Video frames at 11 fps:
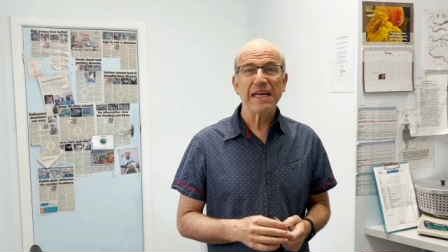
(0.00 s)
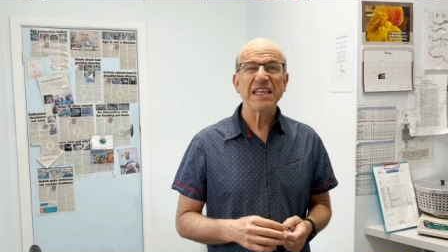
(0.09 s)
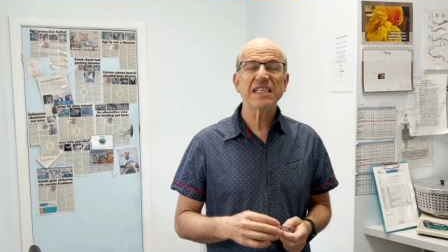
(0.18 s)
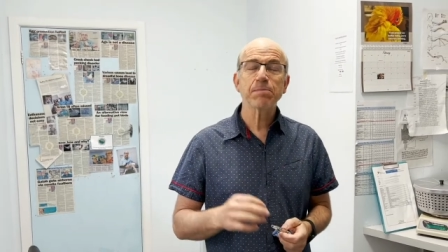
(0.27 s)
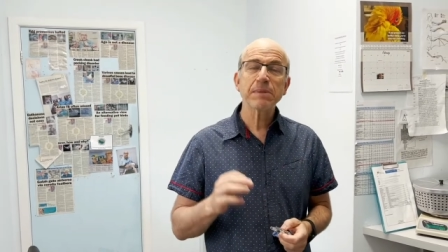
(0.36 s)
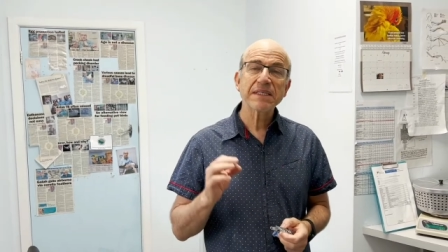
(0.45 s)
is
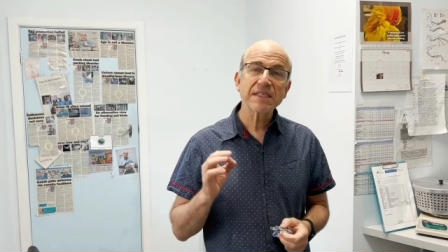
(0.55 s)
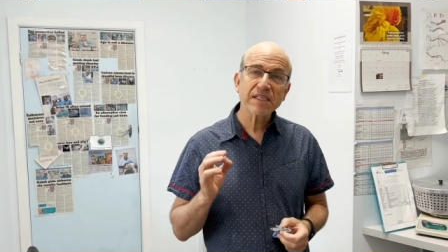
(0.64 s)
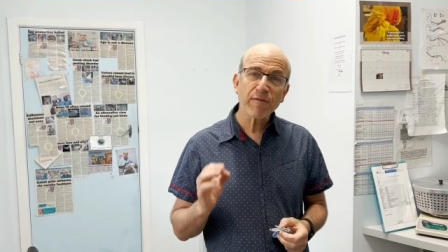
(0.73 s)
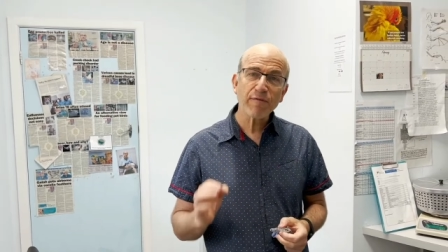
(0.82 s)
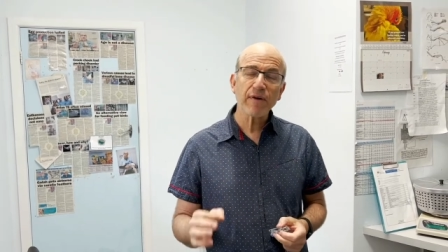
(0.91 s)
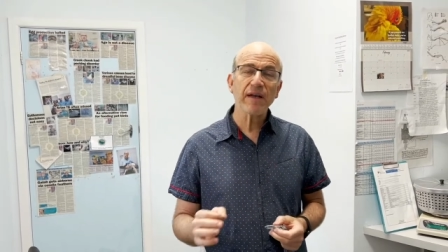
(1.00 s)

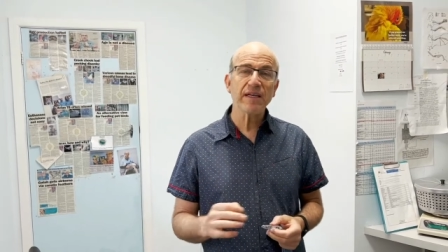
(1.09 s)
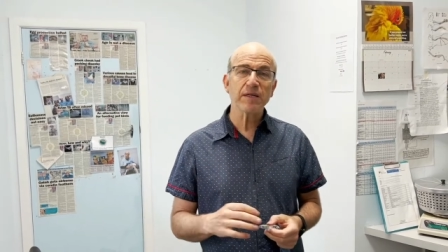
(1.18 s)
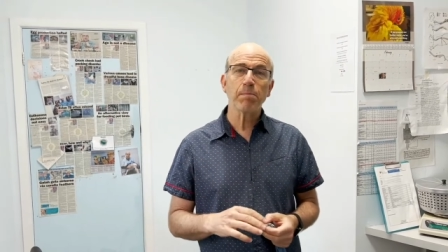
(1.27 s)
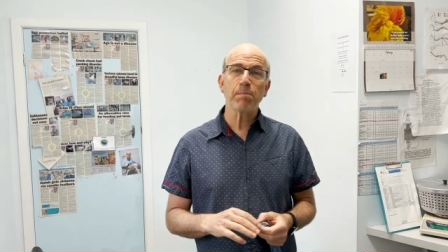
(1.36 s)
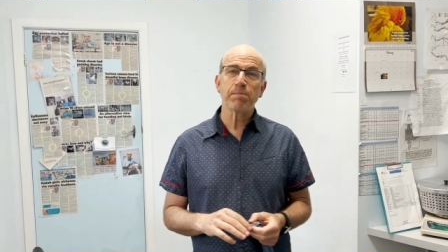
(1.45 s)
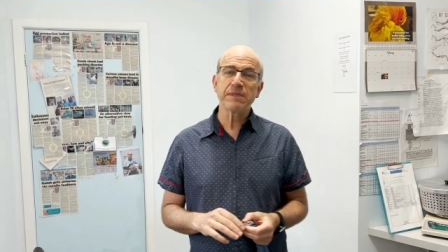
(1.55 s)
specifically de
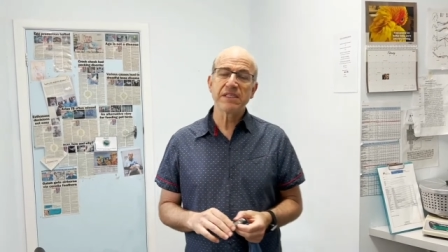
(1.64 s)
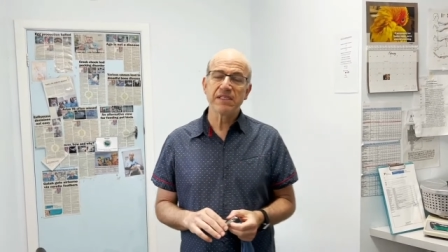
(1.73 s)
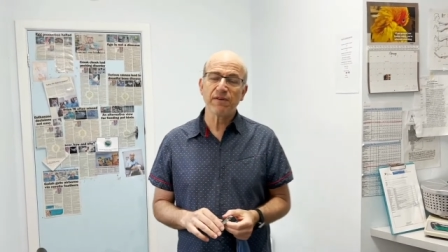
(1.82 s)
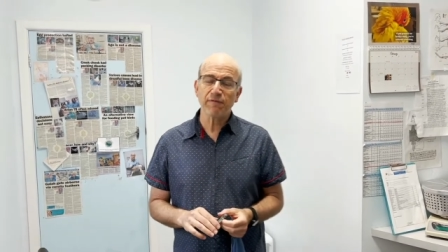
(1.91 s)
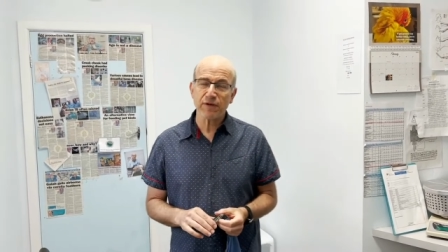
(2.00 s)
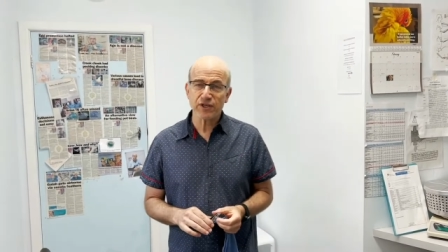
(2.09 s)

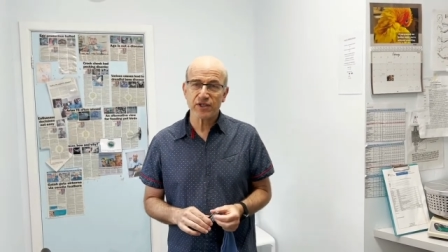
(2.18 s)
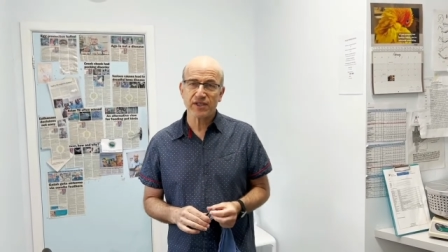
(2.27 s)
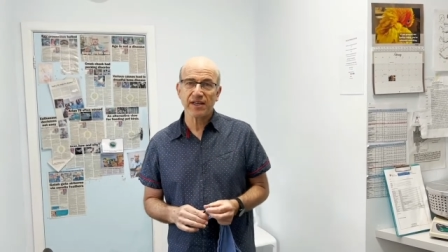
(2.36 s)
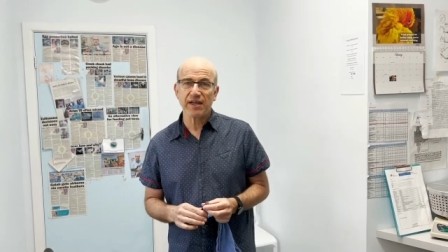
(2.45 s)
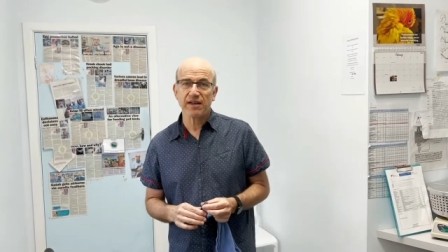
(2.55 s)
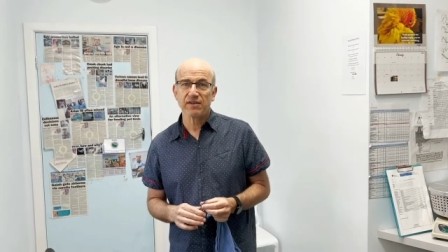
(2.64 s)
deficient
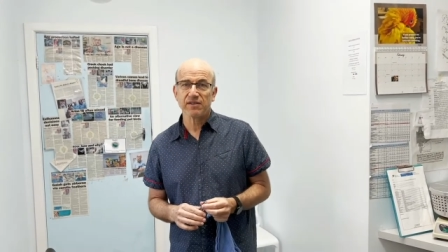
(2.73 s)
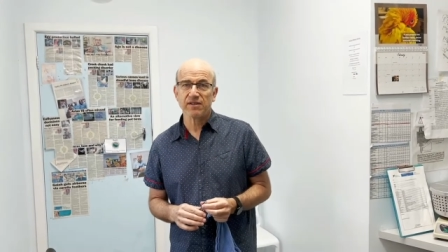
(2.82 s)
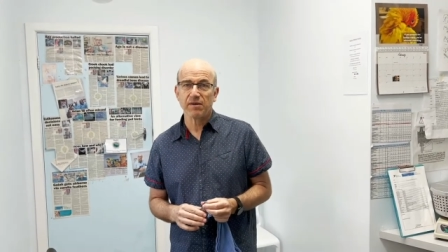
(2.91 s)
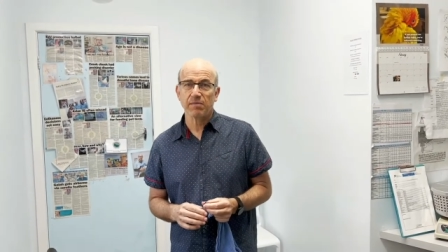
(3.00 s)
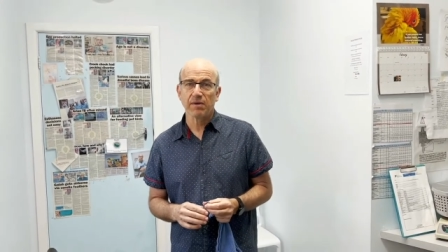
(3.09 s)
in calcium.